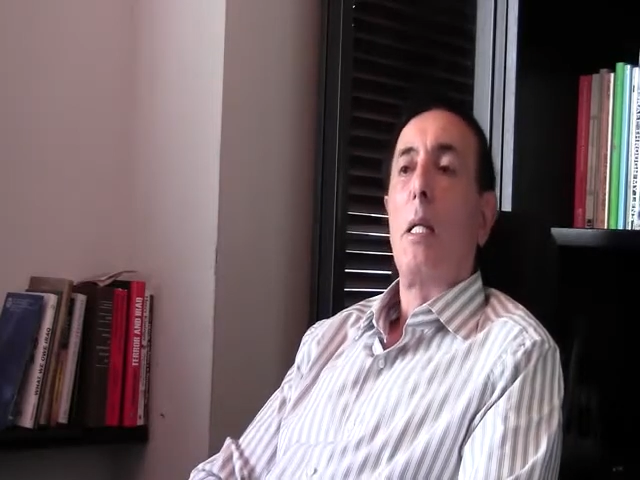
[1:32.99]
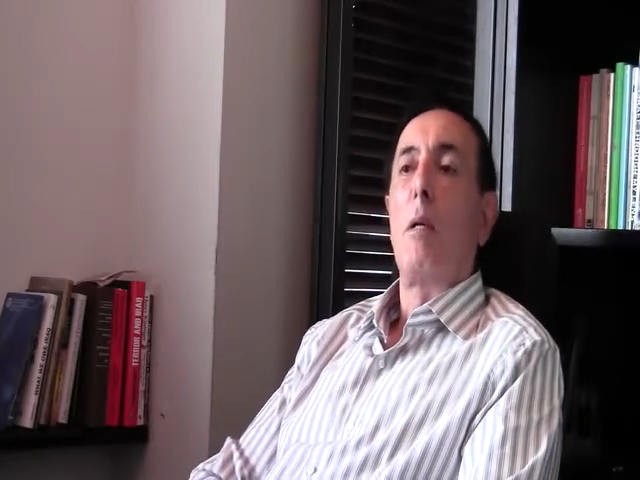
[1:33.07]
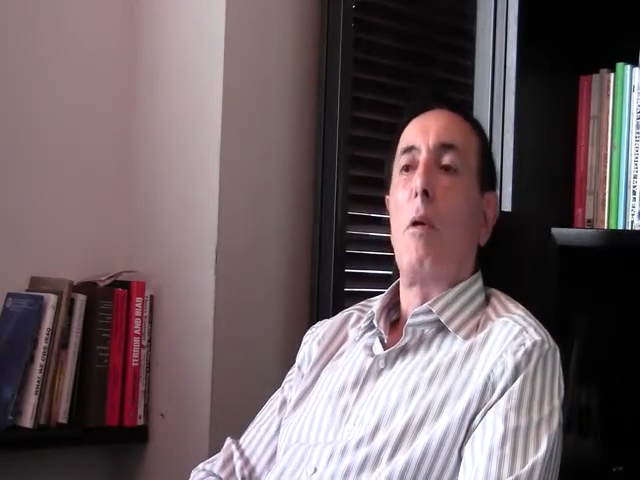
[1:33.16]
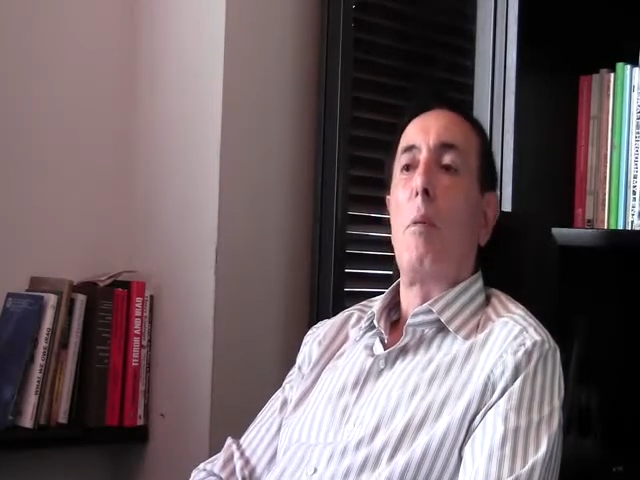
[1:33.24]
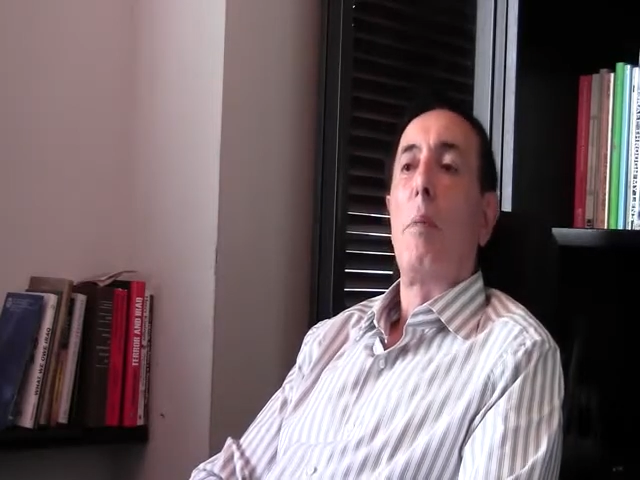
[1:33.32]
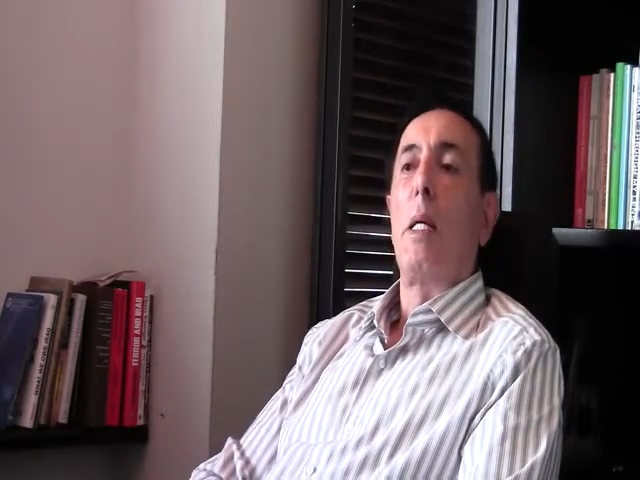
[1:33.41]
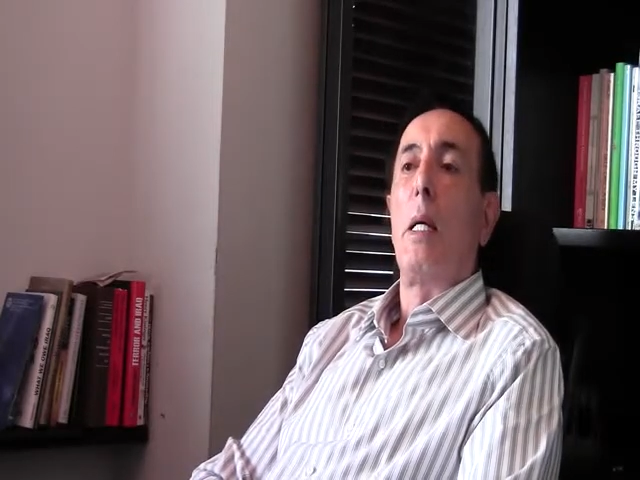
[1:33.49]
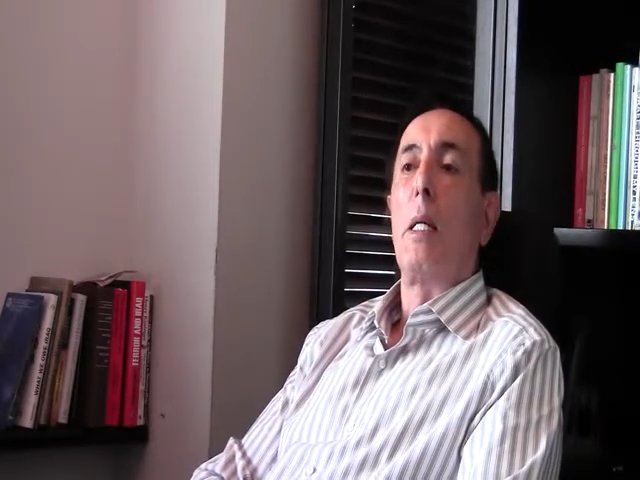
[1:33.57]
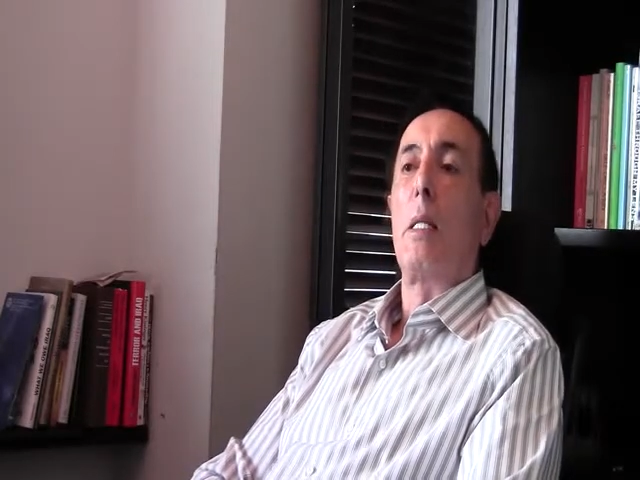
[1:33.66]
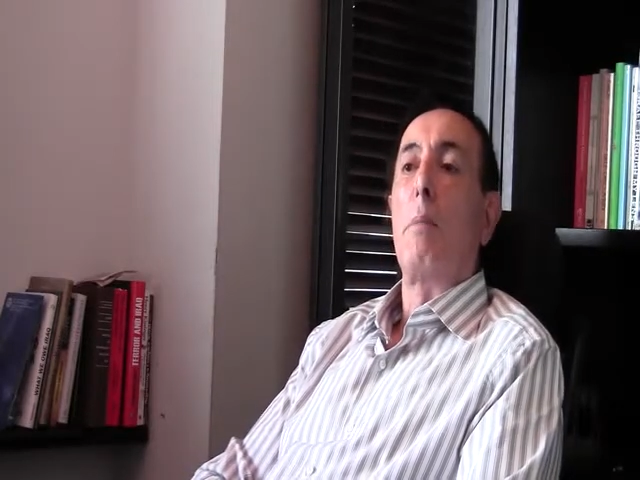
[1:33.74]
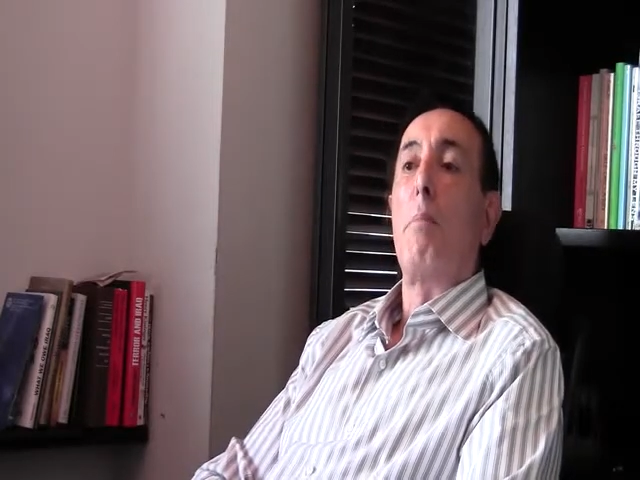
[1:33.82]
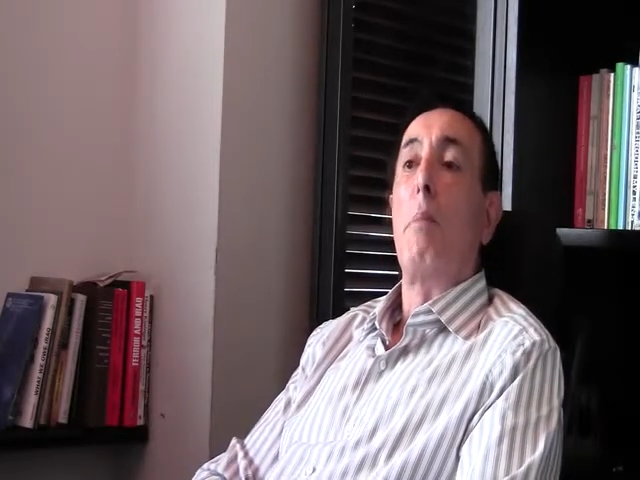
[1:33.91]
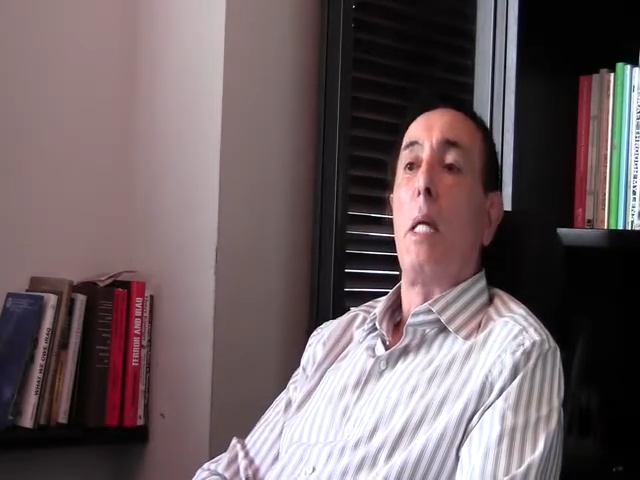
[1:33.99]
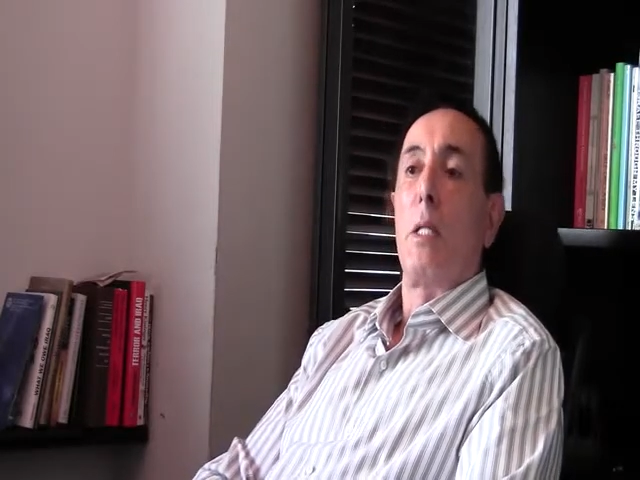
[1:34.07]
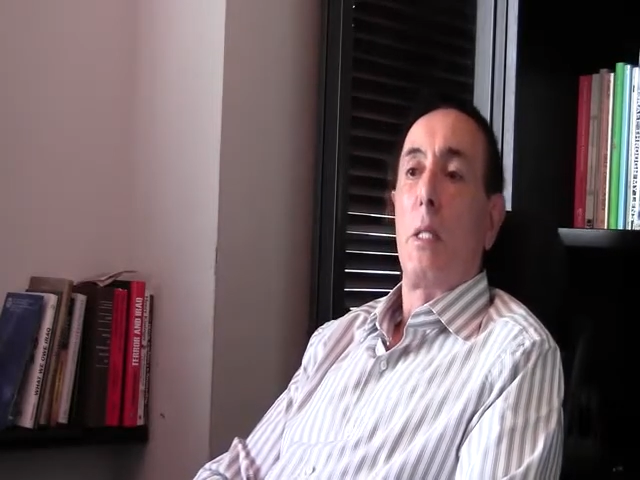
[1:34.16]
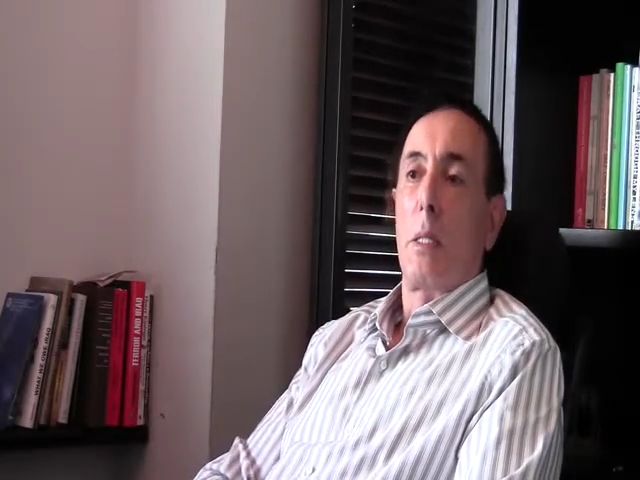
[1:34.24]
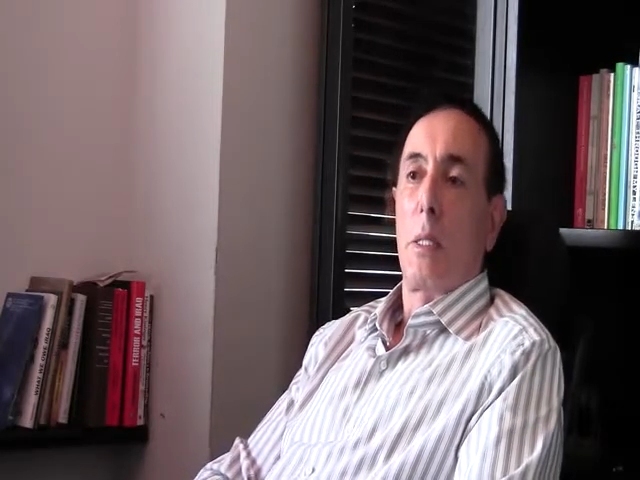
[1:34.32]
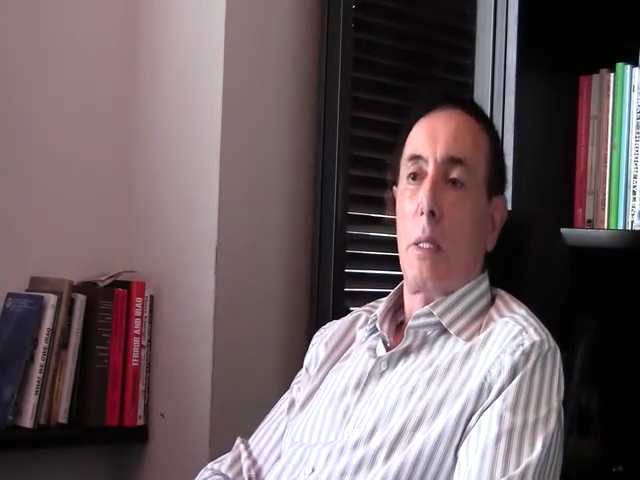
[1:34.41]
There will be a
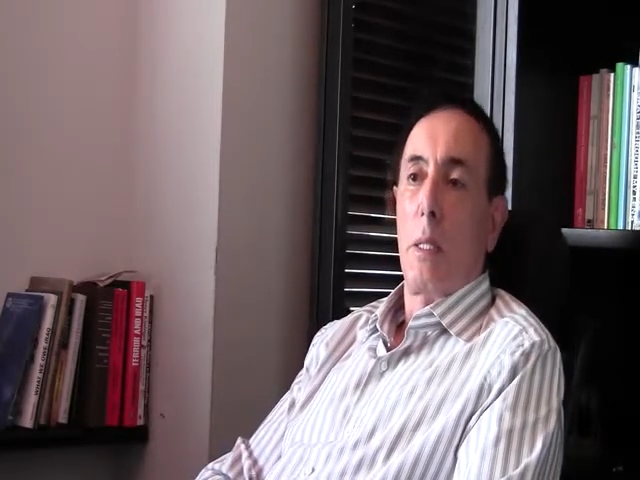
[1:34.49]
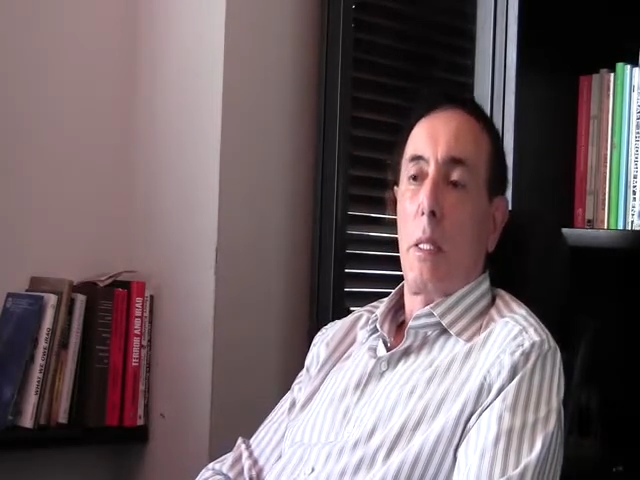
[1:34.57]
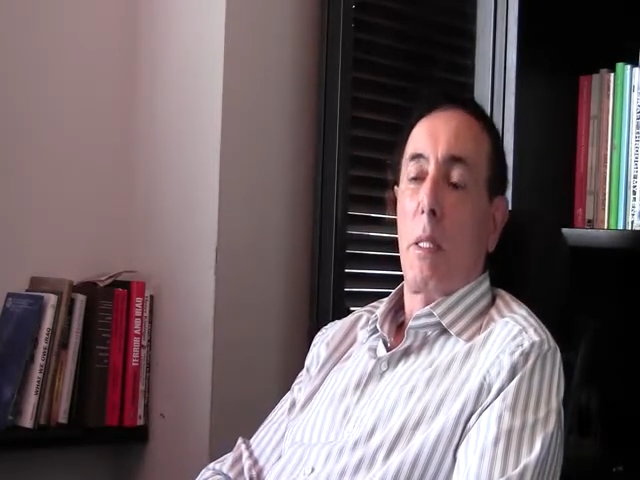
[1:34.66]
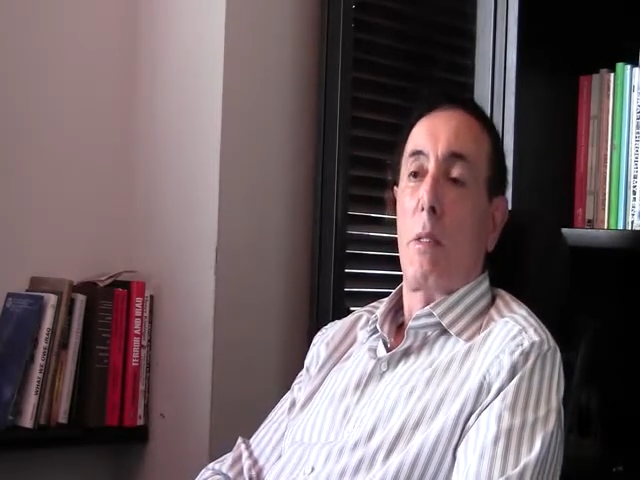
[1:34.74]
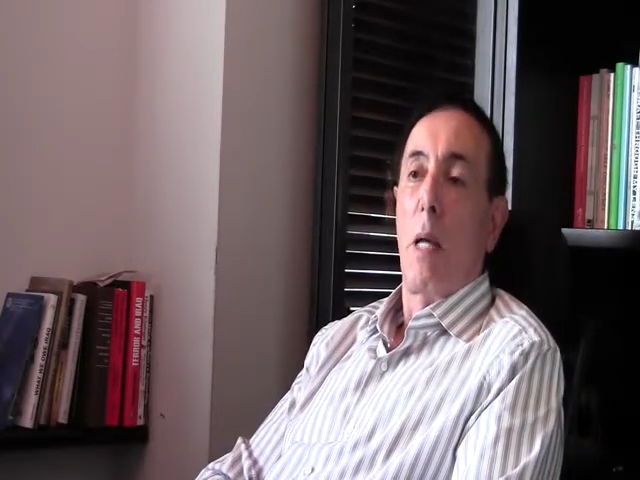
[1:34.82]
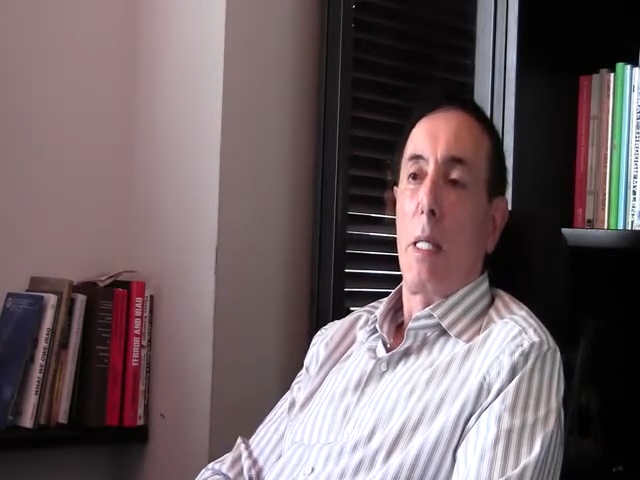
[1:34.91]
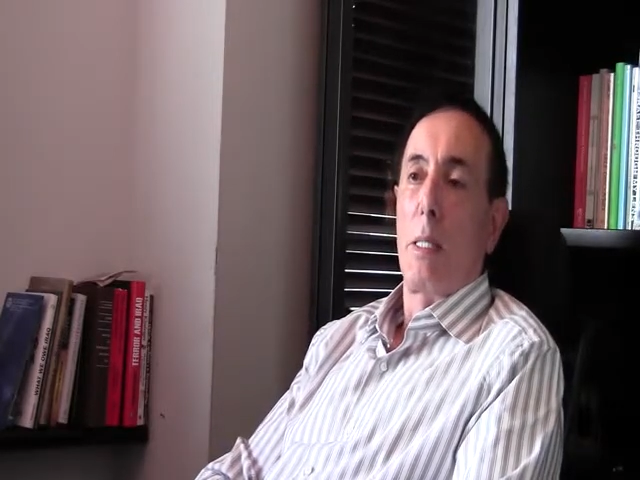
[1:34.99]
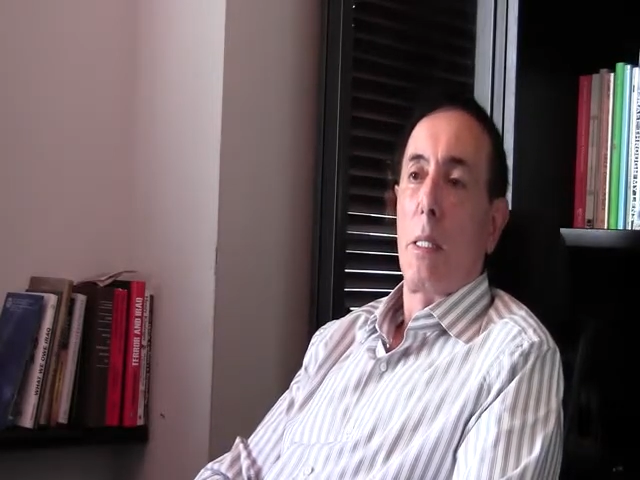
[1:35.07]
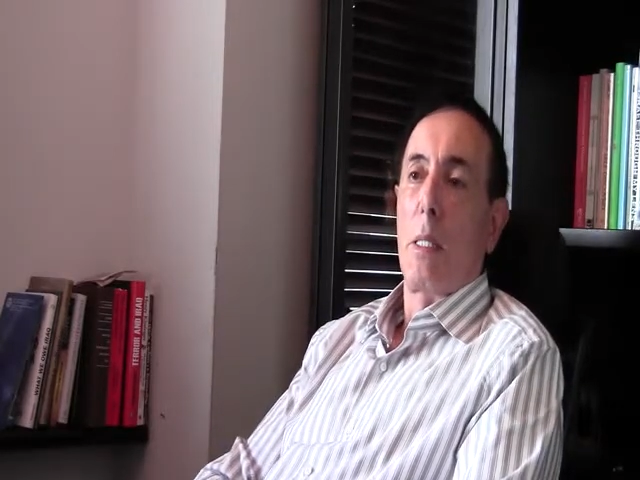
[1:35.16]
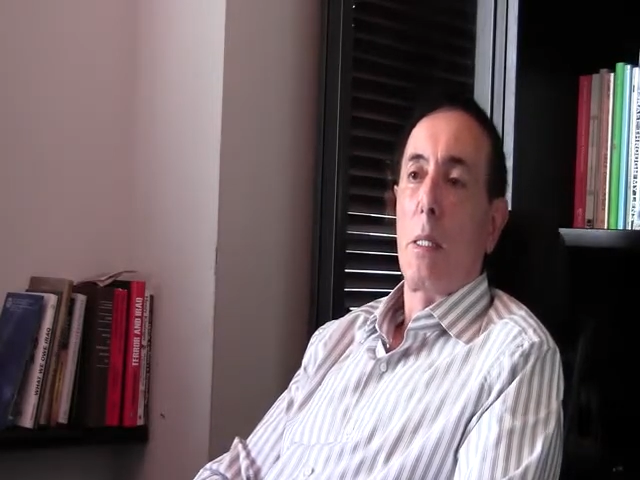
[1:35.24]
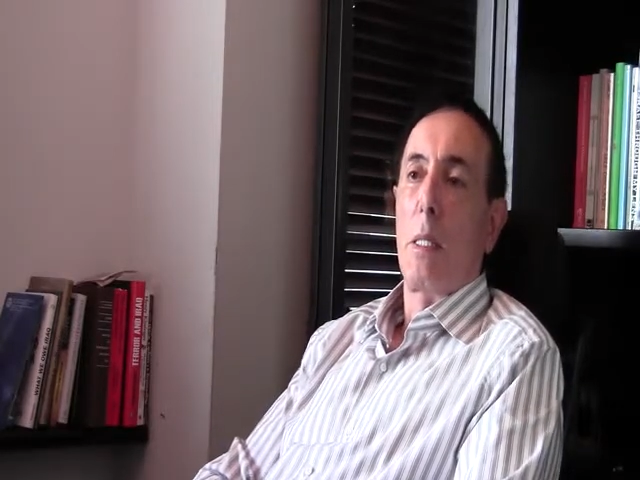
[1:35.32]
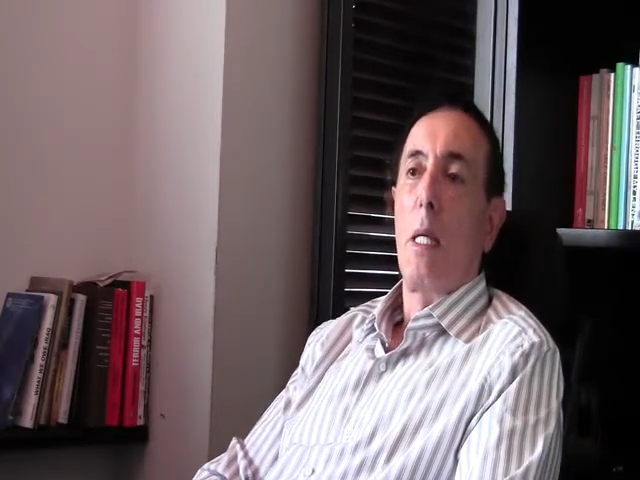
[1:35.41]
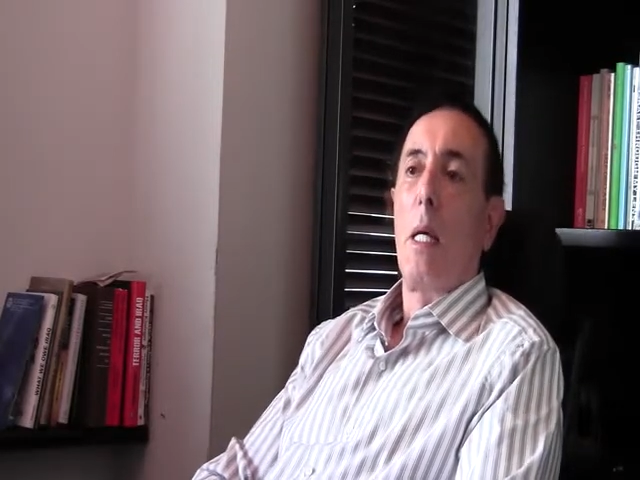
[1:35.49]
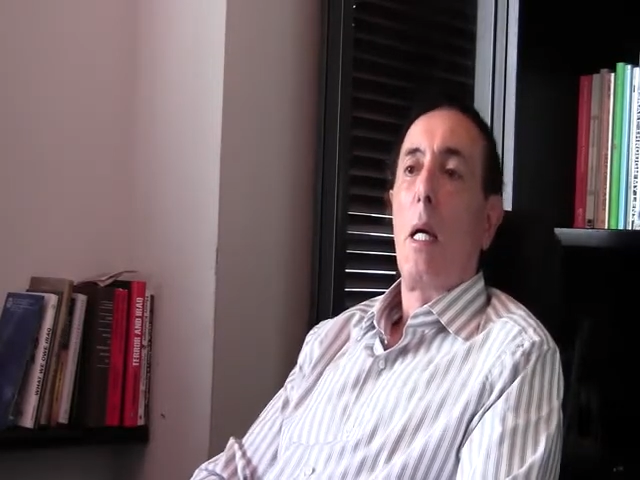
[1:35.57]
major crisis.